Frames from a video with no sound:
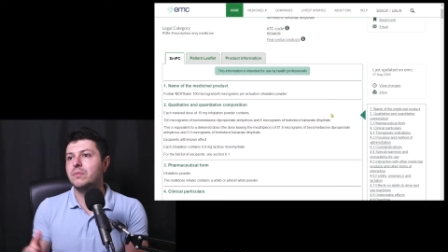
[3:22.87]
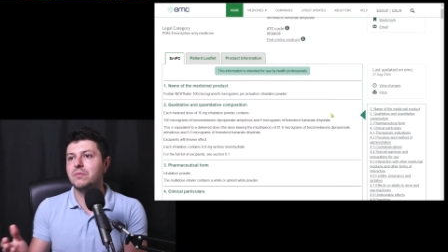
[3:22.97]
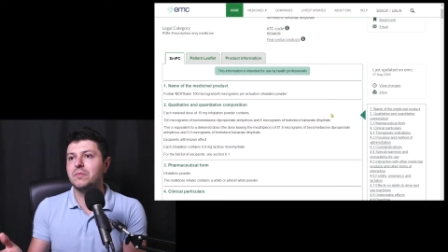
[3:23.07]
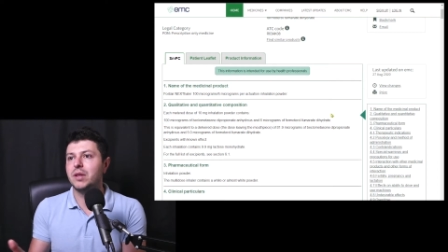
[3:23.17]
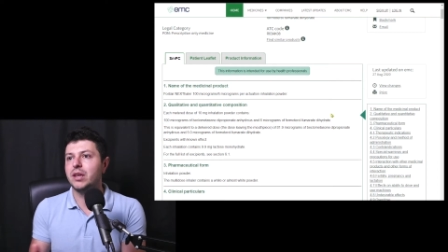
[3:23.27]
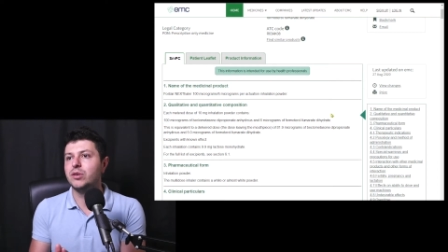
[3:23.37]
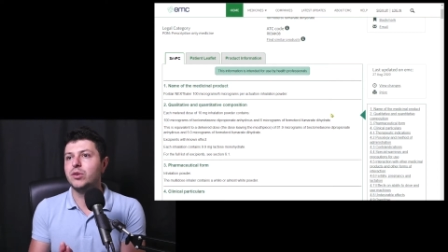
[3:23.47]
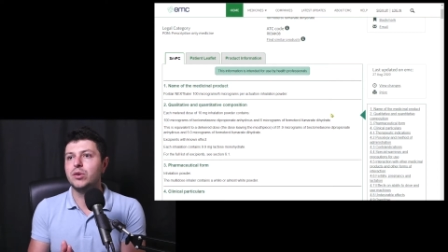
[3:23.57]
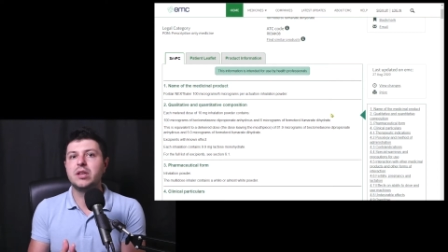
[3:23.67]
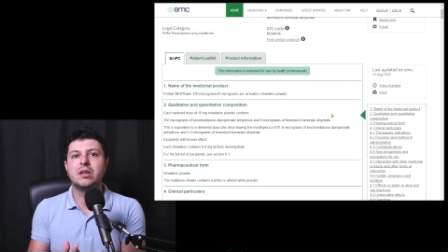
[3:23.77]
i don't know
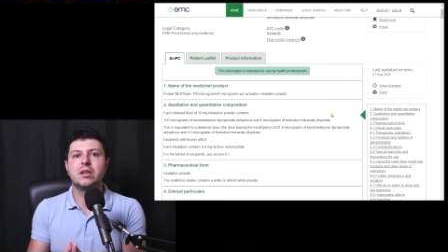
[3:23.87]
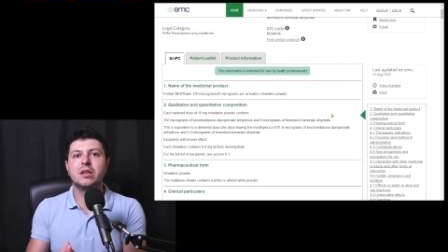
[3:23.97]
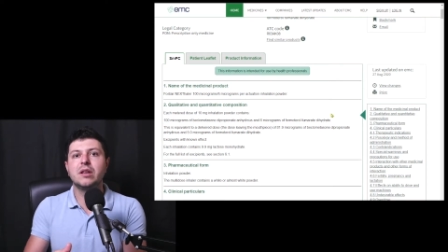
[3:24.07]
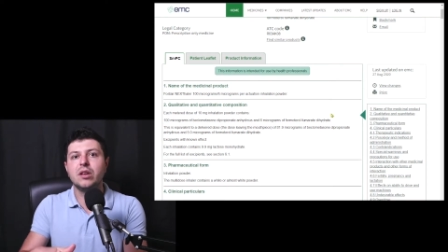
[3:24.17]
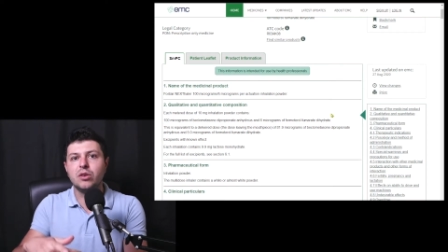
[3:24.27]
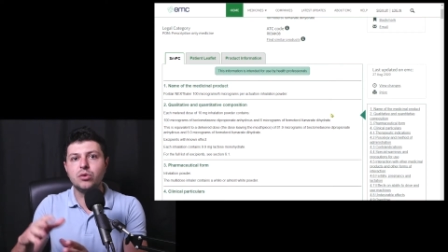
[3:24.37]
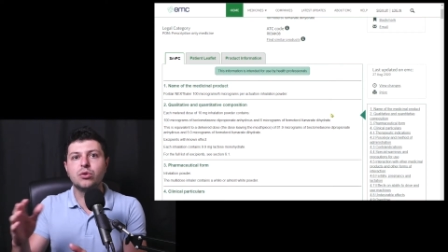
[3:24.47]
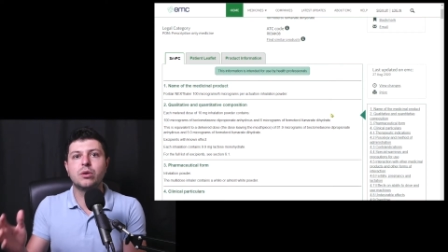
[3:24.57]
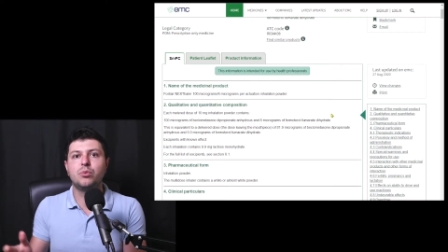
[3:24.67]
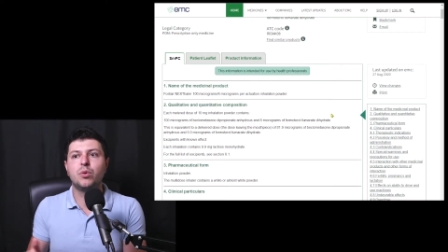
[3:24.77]
in
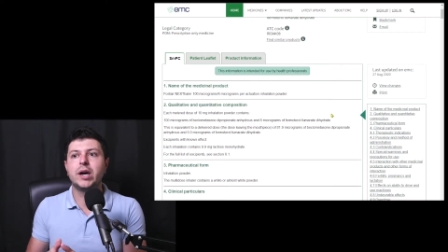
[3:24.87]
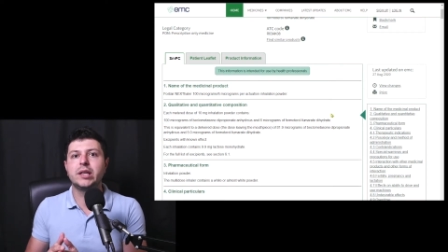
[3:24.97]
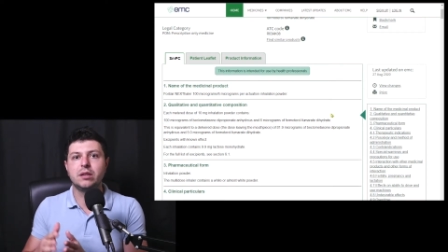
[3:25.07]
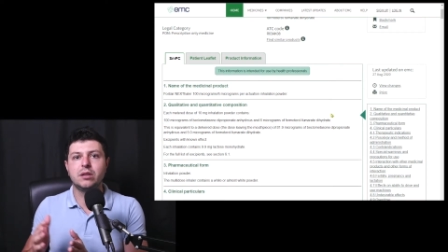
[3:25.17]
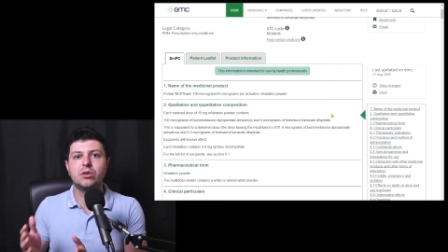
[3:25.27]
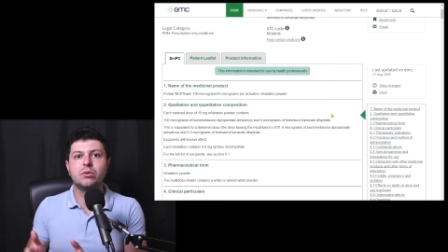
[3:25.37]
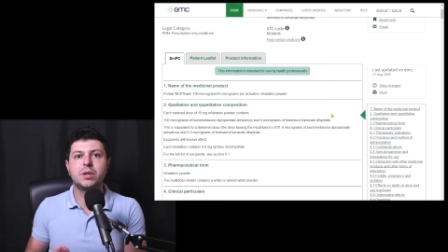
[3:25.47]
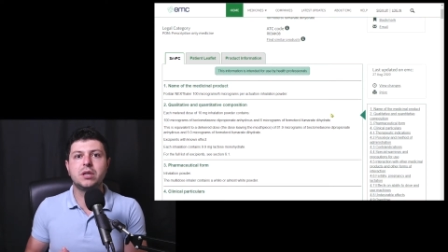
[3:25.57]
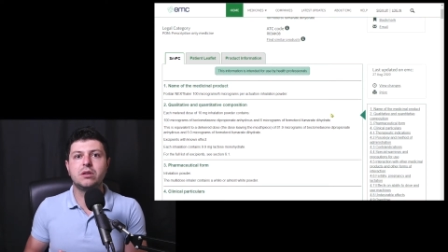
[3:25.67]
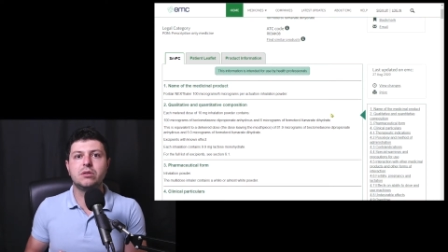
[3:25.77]
Europe wide in the European
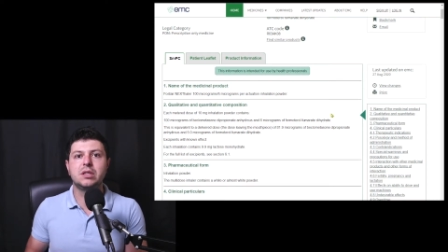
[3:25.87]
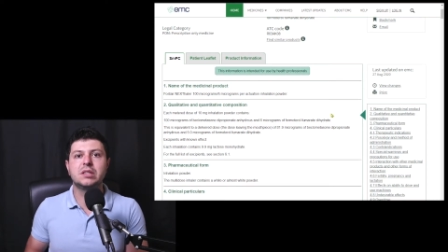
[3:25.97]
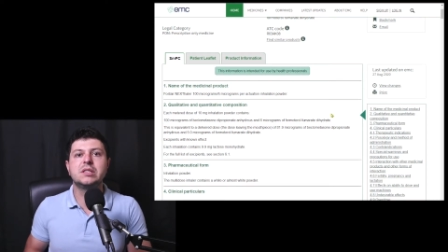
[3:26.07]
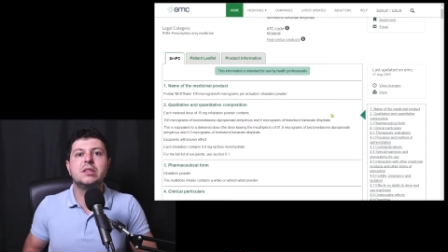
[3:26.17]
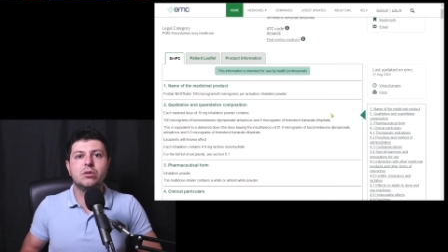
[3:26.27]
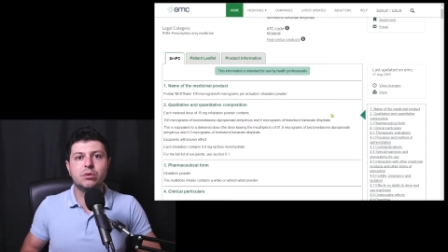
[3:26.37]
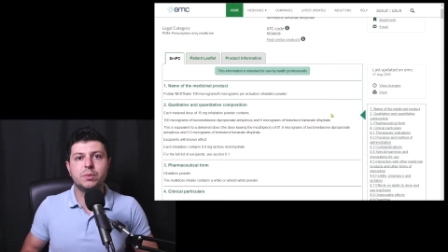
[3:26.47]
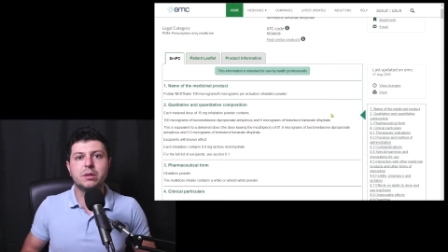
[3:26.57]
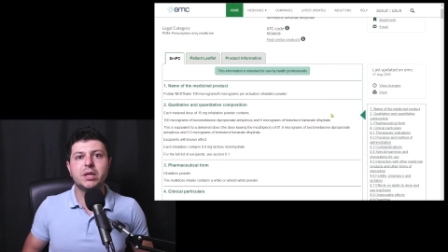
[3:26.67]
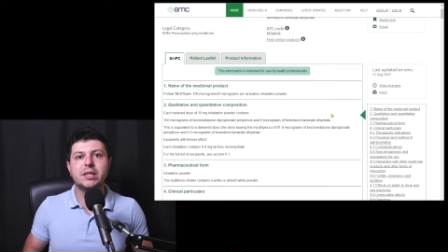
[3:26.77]
Union, it's the European
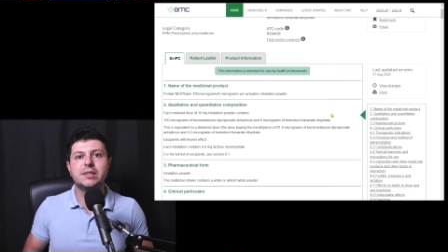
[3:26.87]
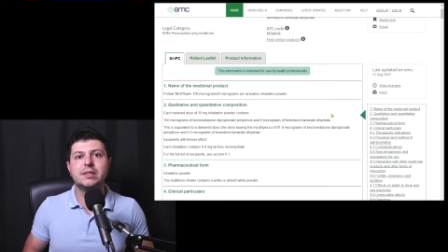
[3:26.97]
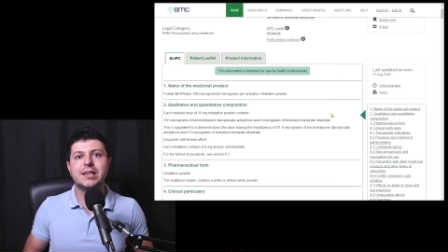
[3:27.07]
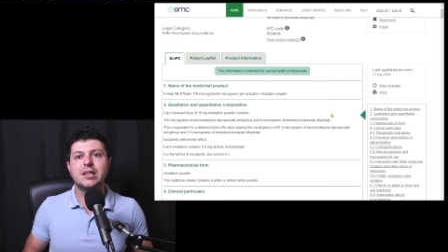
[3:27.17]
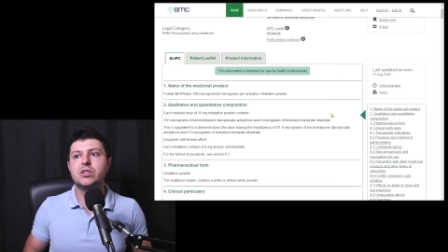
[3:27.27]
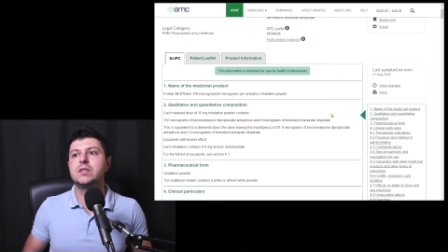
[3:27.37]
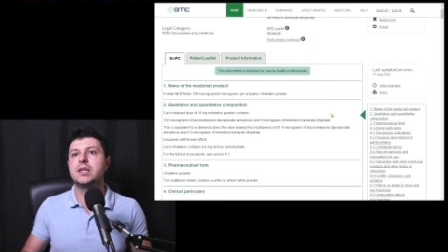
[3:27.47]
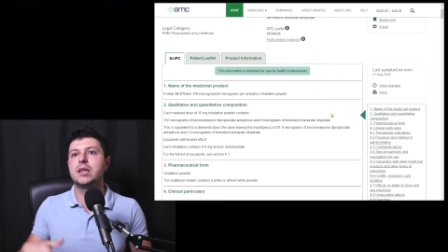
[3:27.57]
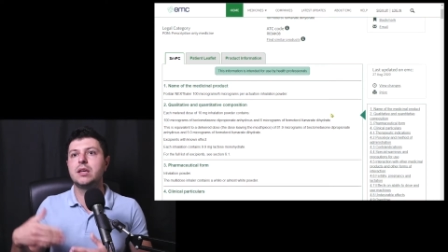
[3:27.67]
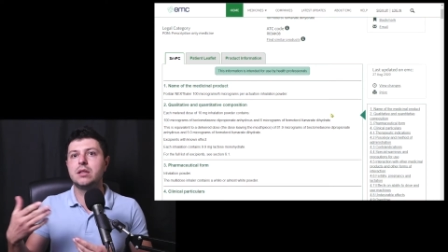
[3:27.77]
Medicines Agency.
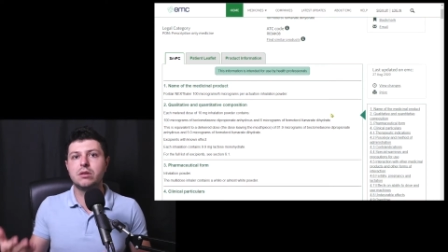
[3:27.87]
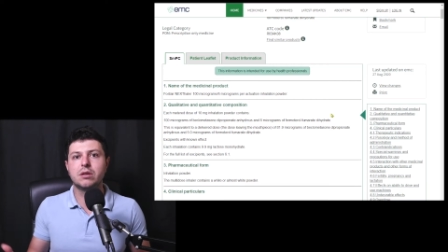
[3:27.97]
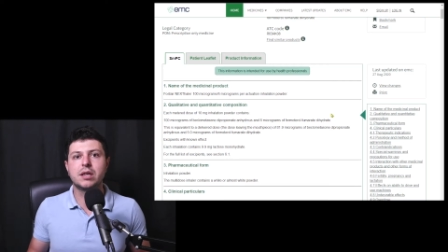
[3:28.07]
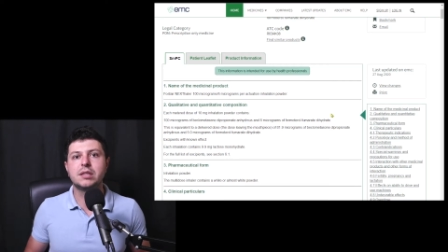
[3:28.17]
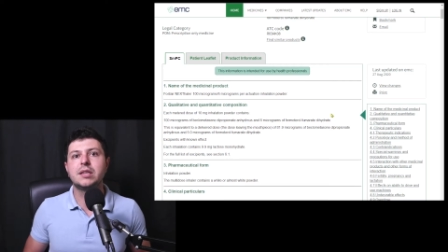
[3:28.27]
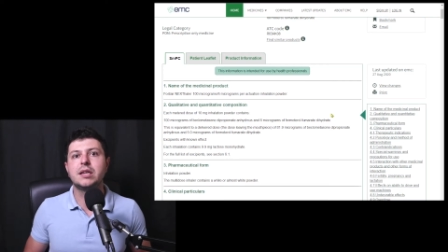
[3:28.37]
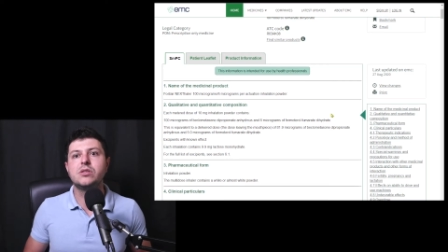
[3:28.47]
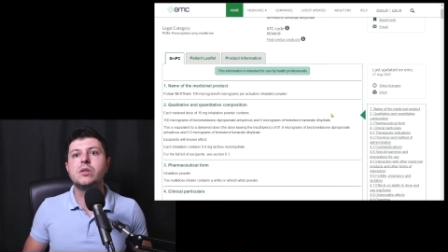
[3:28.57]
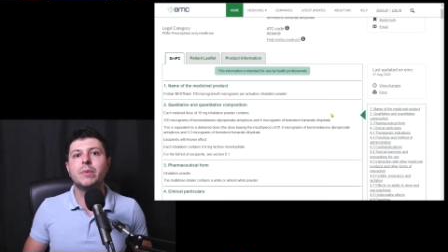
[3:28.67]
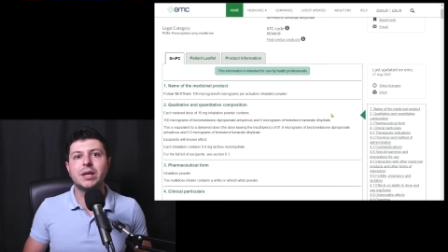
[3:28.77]
In the United States, it
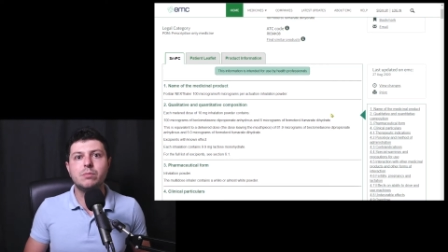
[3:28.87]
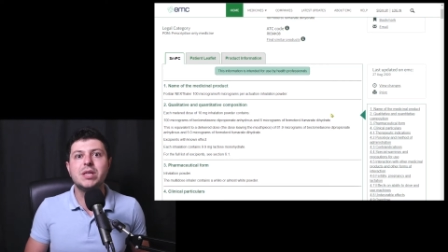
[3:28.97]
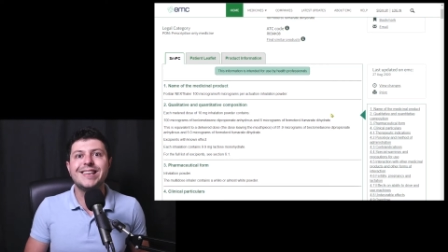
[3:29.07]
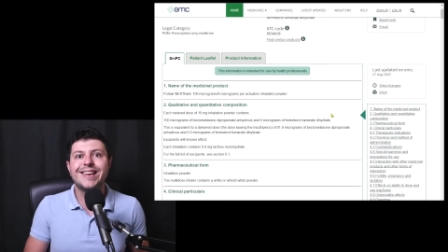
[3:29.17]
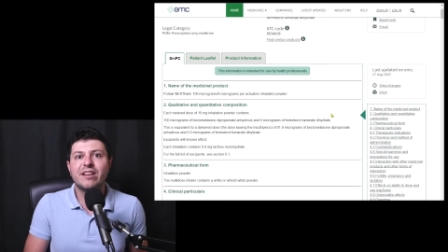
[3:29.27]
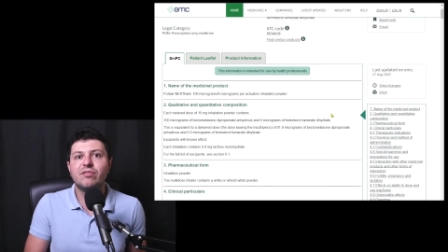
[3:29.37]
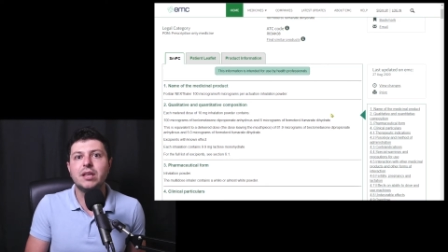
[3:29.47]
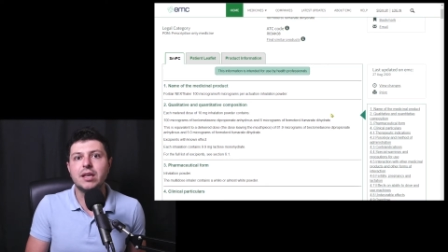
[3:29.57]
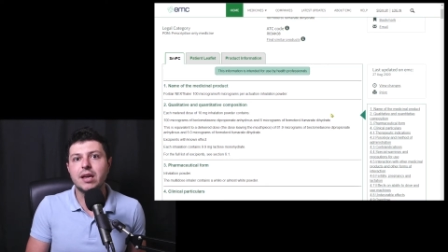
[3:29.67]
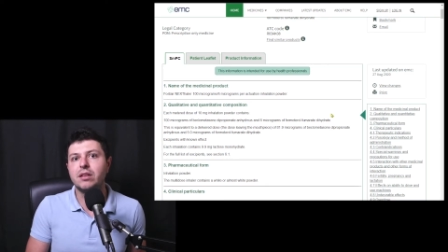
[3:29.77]
might be the
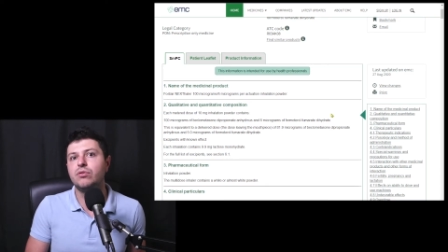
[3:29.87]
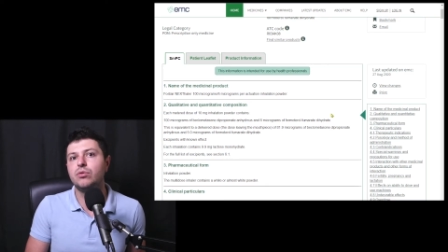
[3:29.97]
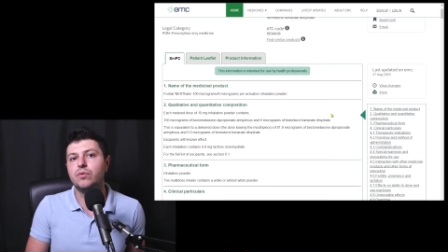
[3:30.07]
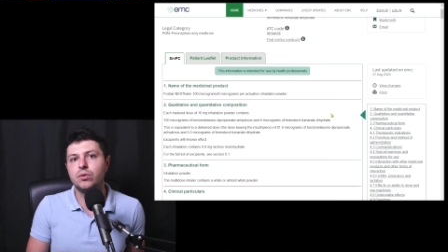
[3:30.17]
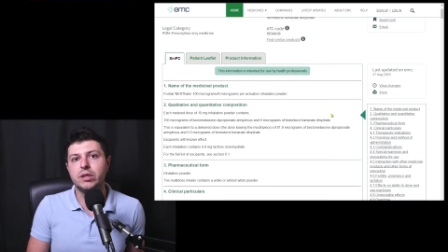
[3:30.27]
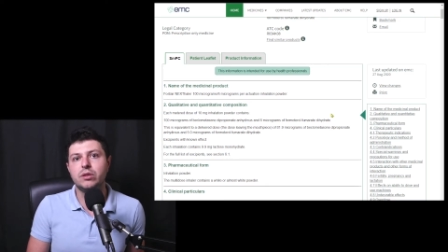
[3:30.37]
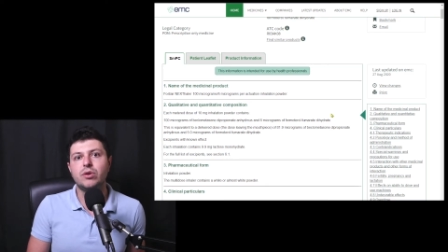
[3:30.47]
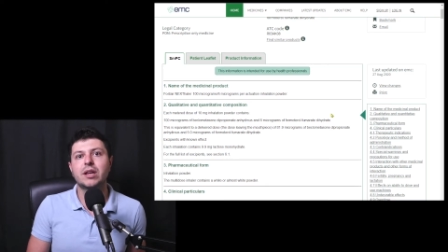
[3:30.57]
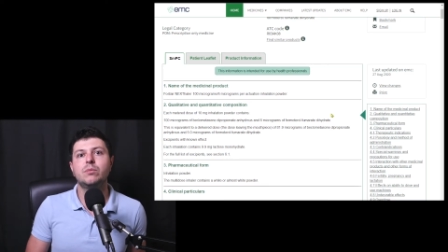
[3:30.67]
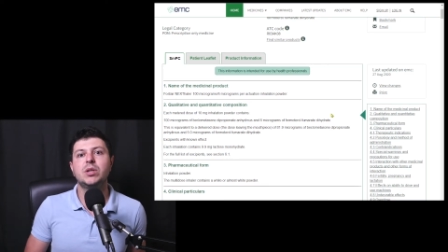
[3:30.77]
FDA, the Food and Drug
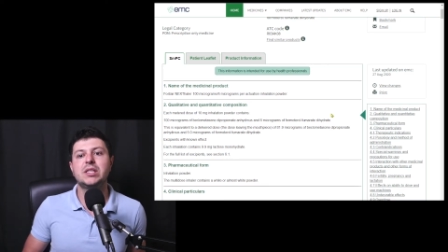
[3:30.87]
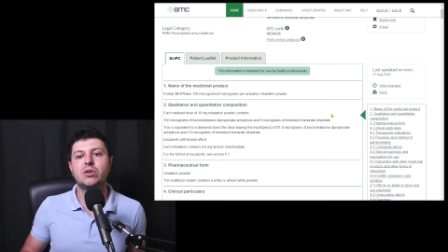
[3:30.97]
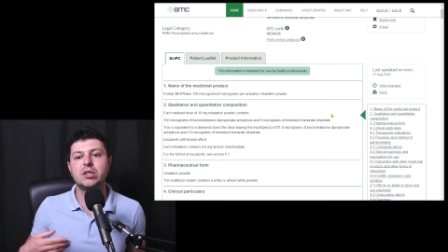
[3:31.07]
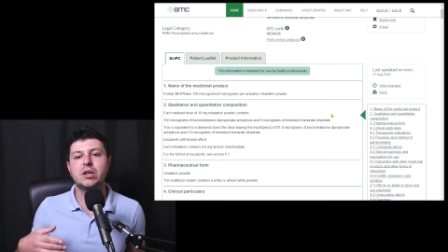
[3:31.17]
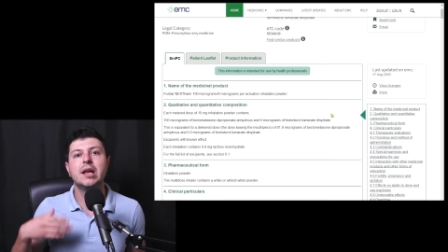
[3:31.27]
Administration.